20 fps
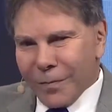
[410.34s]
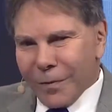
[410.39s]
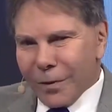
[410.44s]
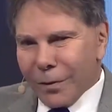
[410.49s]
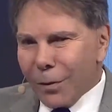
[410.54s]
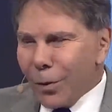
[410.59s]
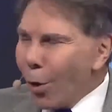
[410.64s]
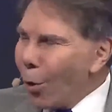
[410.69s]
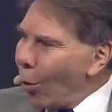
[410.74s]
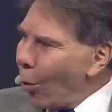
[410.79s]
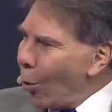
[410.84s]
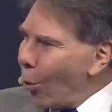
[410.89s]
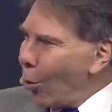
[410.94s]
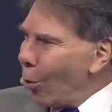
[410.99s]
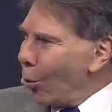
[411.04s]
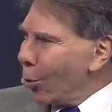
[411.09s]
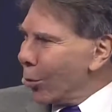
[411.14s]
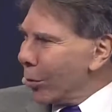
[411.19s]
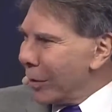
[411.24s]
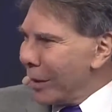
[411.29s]

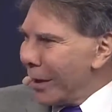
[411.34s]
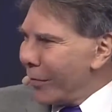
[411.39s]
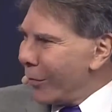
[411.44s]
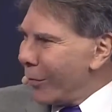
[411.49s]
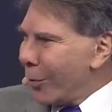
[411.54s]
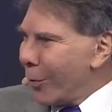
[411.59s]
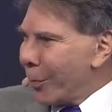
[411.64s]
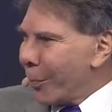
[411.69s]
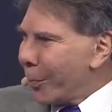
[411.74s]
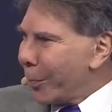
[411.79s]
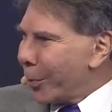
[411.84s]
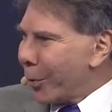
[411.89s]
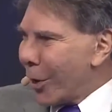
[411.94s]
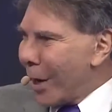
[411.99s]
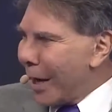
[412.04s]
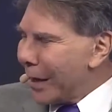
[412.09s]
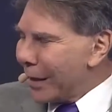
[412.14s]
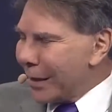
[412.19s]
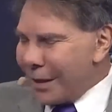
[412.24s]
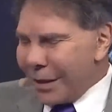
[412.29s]
low-level
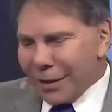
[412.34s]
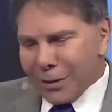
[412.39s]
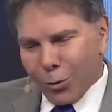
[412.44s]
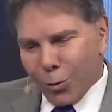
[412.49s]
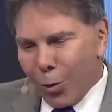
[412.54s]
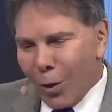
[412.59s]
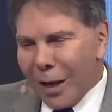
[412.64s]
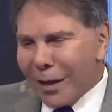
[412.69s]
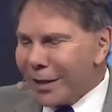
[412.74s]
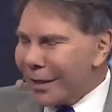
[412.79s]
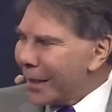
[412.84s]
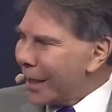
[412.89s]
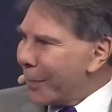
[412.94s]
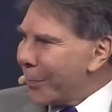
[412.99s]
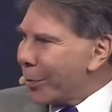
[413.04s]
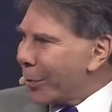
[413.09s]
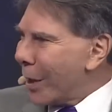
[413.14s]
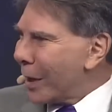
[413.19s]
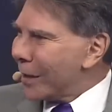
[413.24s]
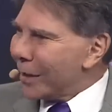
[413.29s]
prod, uh, quality
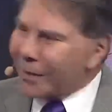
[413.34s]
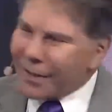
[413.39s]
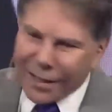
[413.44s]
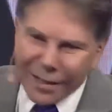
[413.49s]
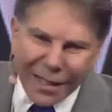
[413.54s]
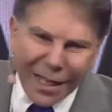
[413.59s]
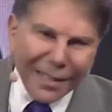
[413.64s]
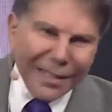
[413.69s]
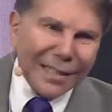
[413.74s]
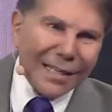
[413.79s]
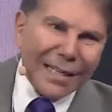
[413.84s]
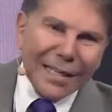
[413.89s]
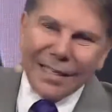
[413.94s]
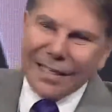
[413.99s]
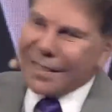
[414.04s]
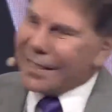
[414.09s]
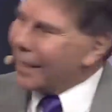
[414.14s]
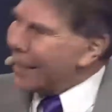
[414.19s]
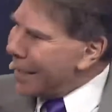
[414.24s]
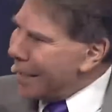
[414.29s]
product that they
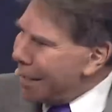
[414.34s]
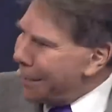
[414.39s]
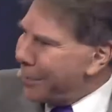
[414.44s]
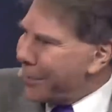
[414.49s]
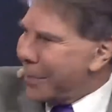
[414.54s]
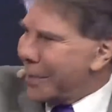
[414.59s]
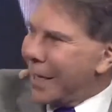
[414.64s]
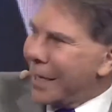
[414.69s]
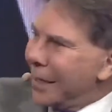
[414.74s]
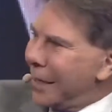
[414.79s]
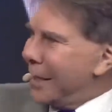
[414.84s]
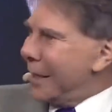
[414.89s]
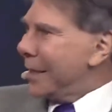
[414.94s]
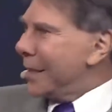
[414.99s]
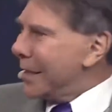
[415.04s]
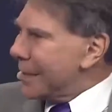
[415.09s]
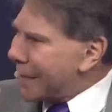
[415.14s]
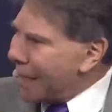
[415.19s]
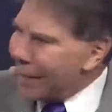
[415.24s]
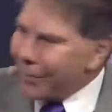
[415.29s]
need to keep sending
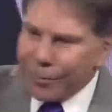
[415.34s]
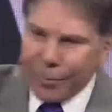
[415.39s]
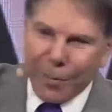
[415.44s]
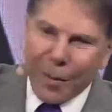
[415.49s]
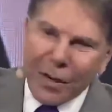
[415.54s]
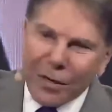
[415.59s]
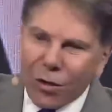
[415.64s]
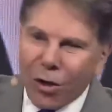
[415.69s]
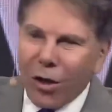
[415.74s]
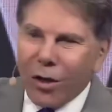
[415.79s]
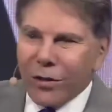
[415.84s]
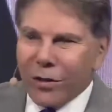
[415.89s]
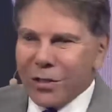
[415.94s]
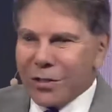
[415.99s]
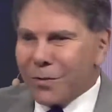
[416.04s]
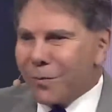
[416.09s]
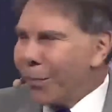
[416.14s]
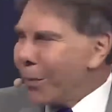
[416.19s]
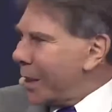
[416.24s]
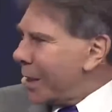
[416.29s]
these ads, spend all
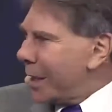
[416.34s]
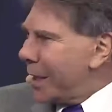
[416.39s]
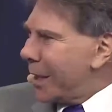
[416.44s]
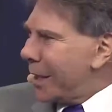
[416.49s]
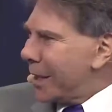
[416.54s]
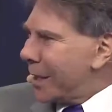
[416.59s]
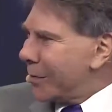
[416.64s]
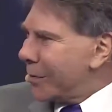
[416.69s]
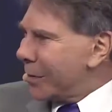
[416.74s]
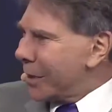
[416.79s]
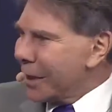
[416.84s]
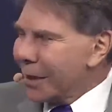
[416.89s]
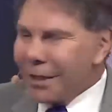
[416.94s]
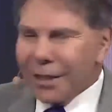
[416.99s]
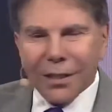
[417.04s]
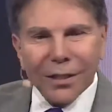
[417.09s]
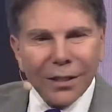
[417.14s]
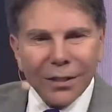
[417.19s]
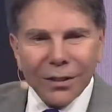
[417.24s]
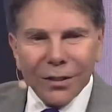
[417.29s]
this money on...
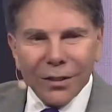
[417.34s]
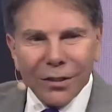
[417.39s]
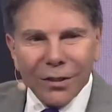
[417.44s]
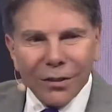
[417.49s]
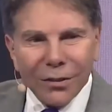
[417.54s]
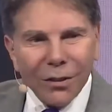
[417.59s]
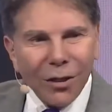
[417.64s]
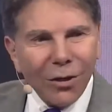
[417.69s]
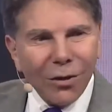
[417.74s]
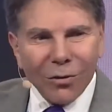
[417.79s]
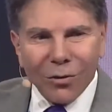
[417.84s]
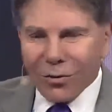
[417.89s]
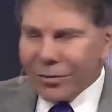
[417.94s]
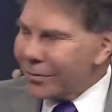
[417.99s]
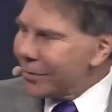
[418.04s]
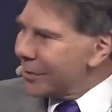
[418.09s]
No.